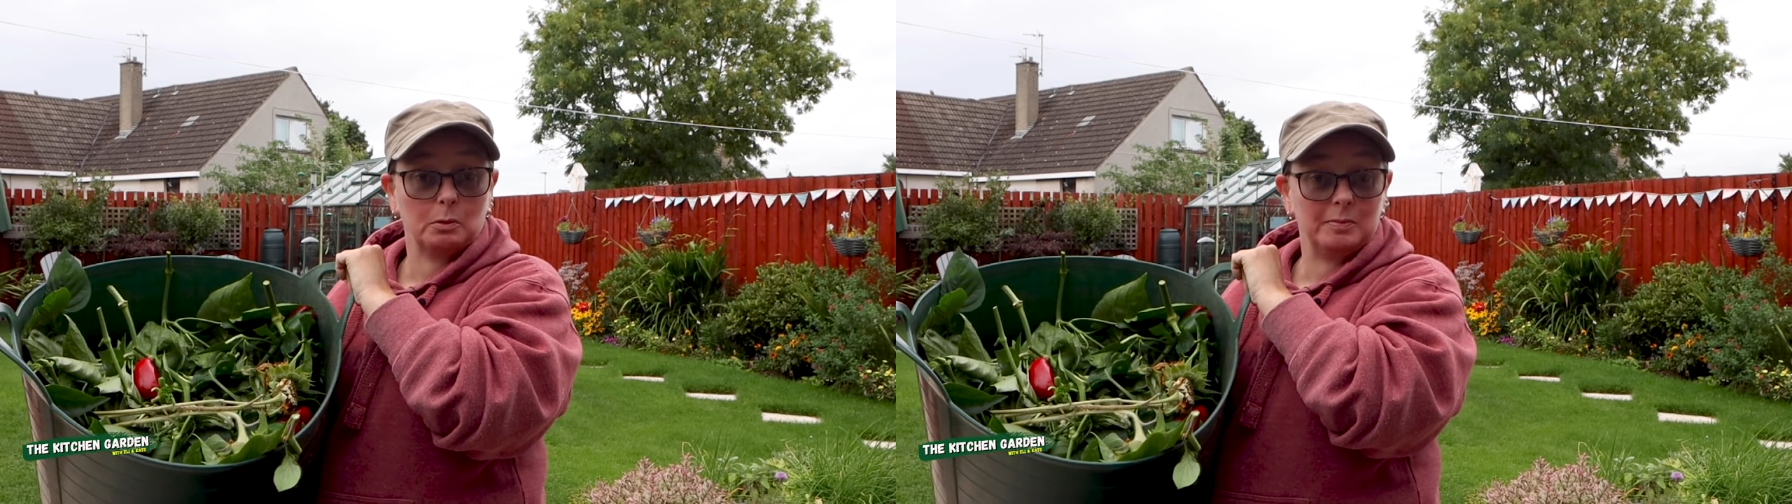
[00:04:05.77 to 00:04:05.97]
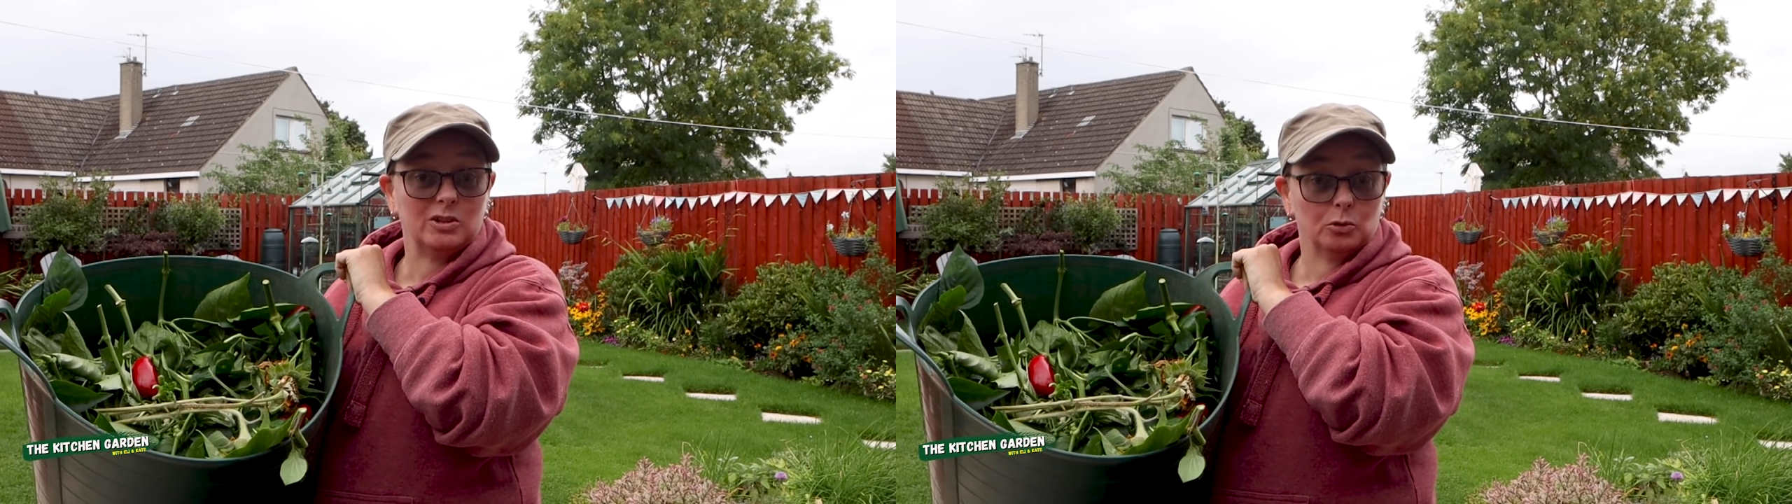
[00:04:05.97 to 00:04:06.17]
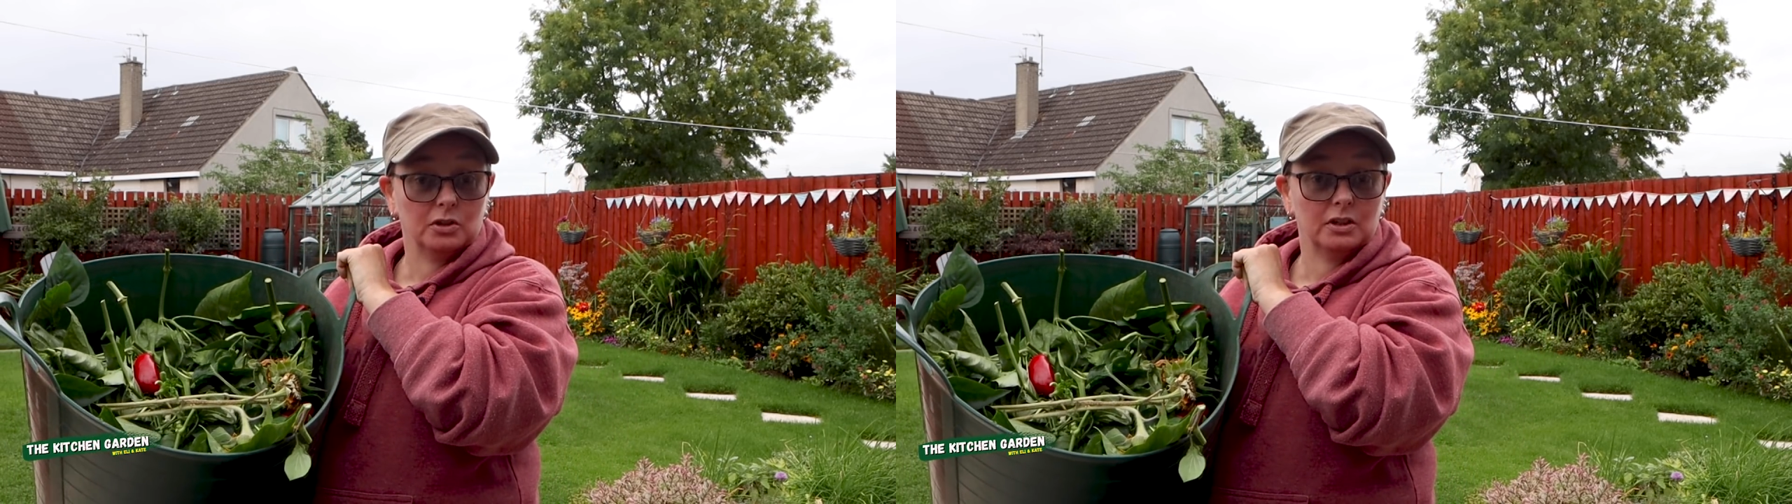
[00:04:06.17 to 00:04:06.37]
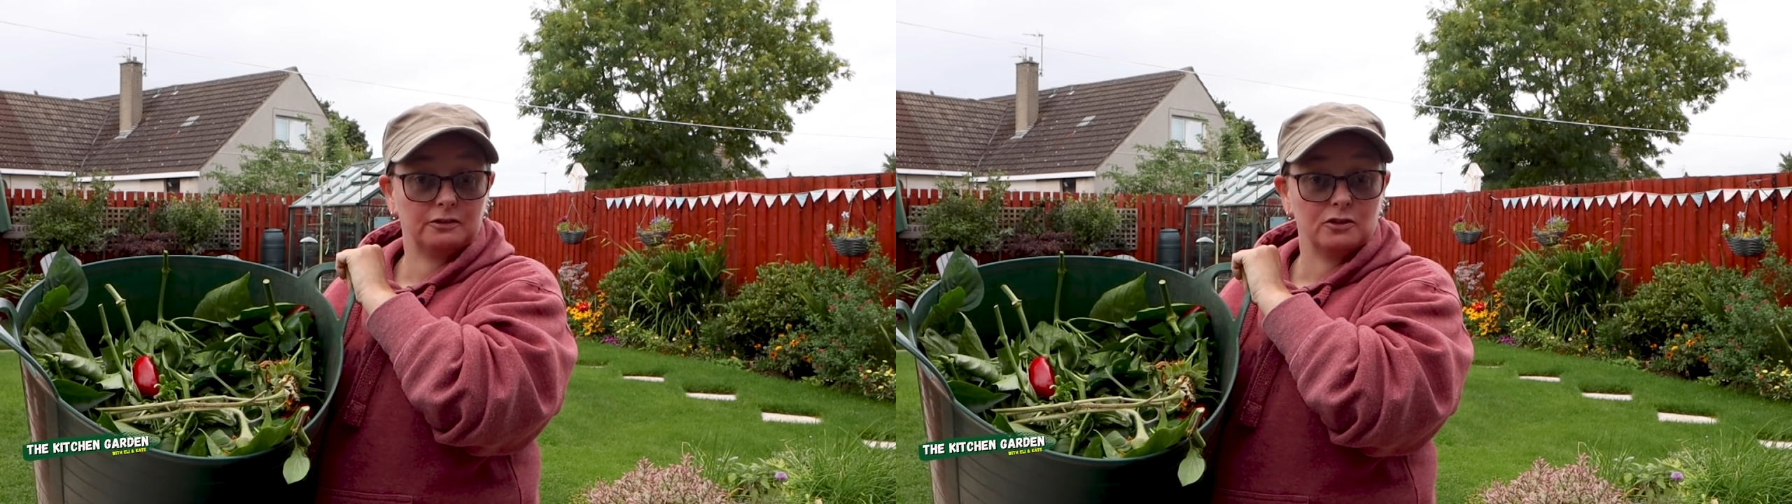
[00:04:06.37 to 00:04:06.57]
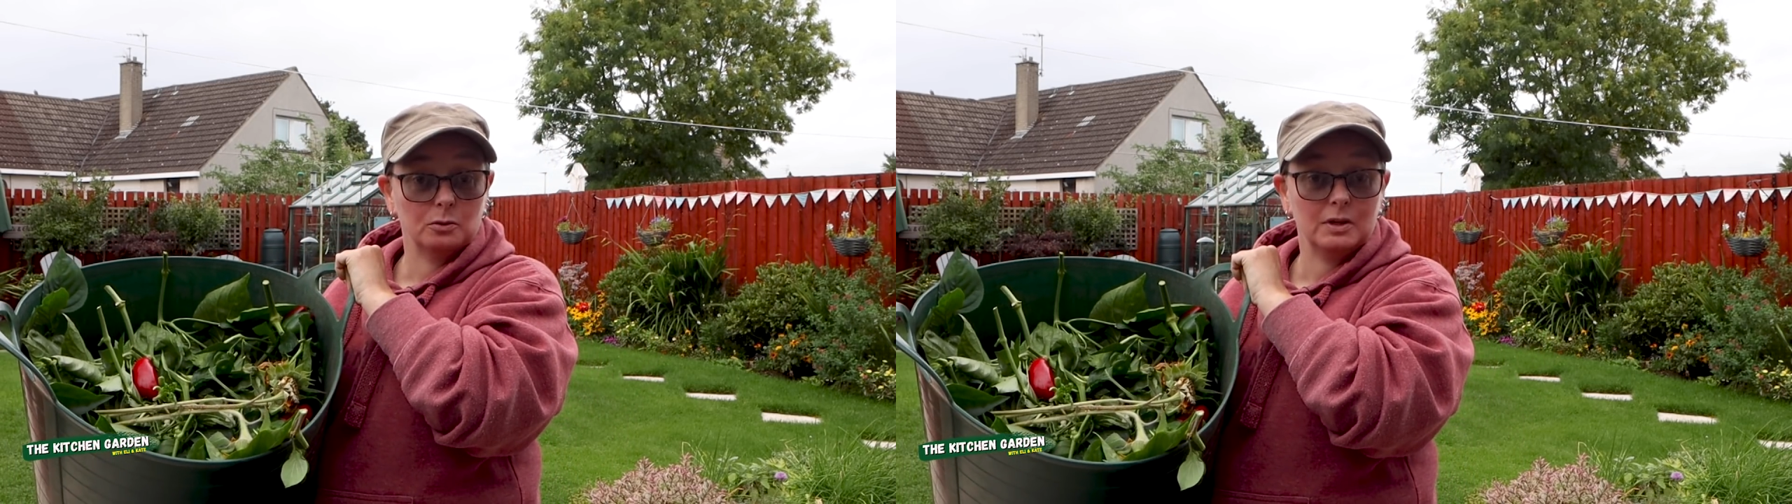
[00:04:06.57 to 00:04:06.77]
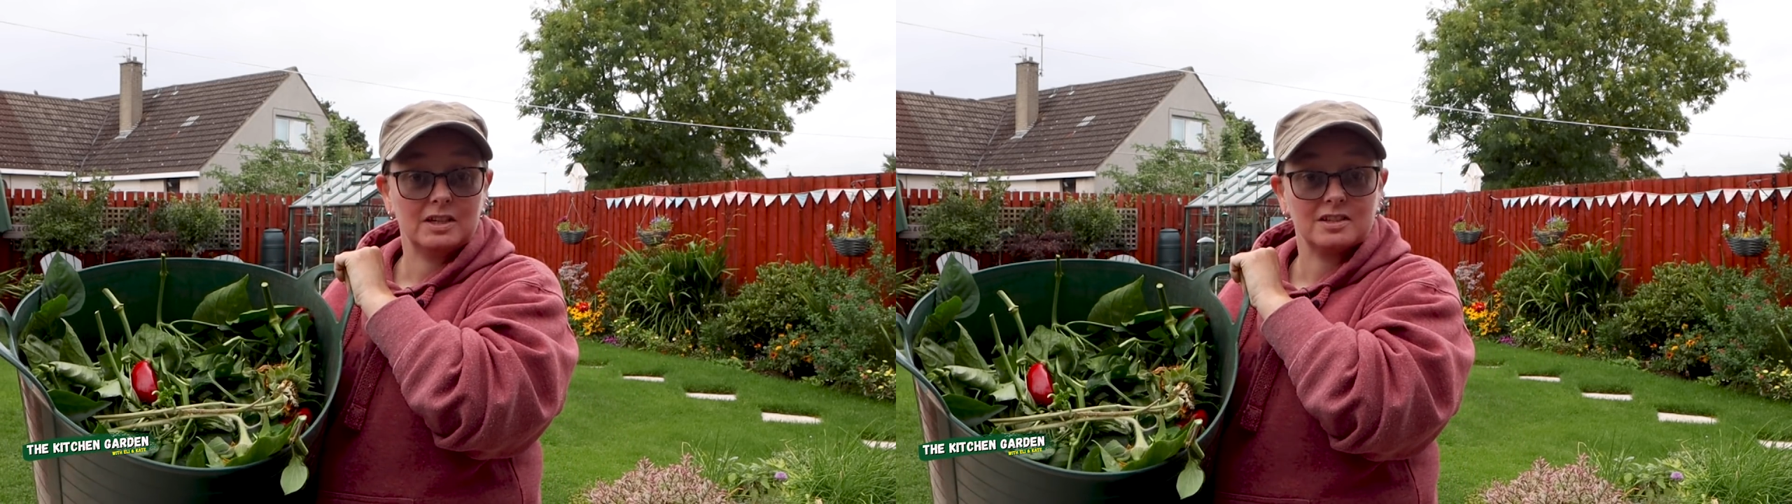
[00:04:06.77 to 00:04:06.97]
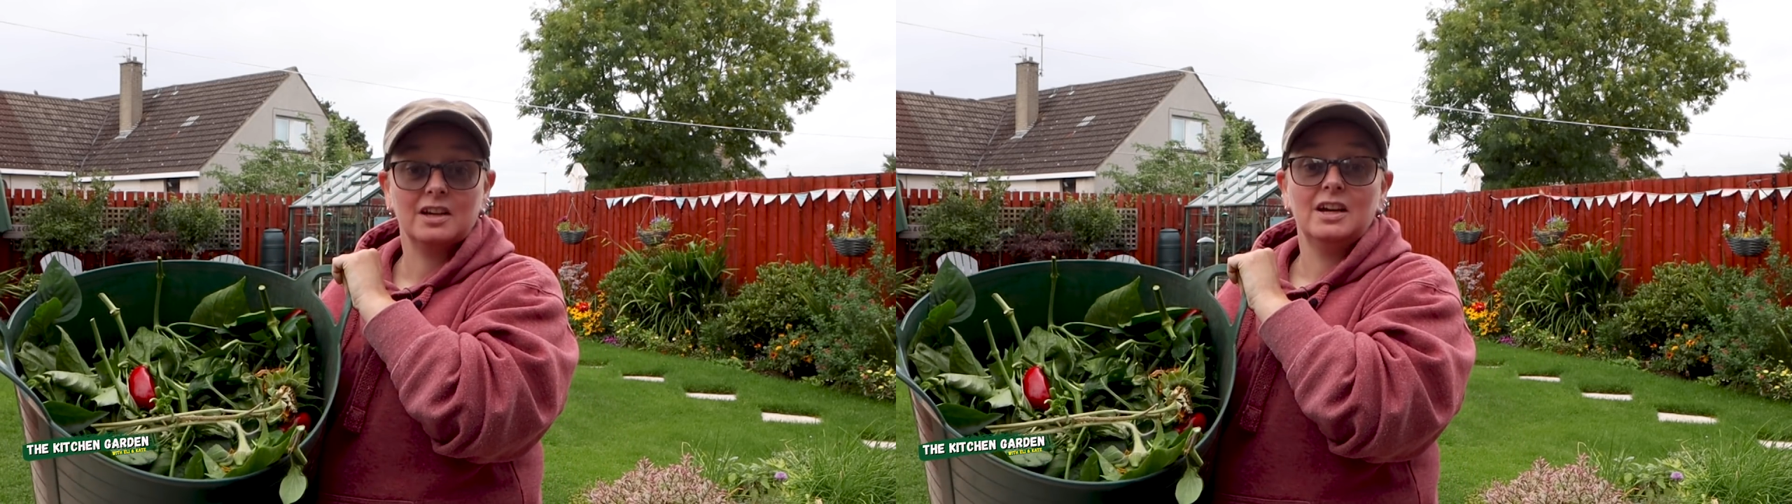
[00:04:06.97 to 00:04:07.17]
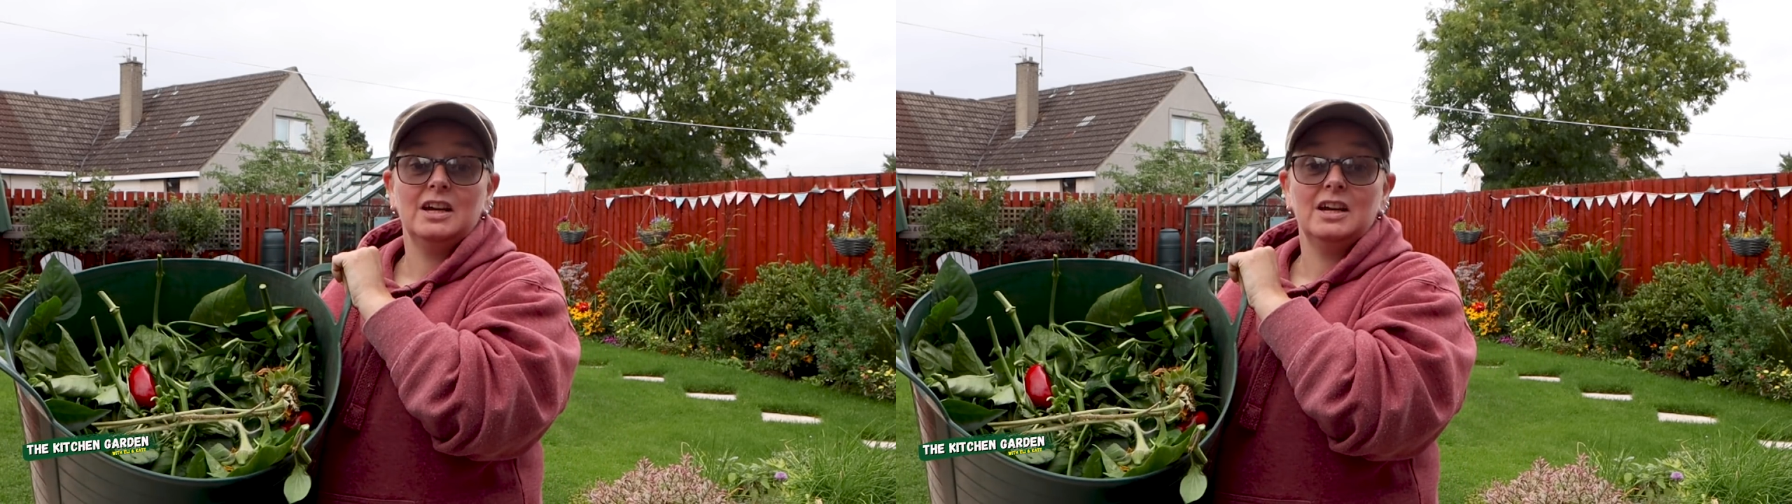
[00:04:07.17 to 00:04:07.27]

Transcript: we'll be doing in a few weeks,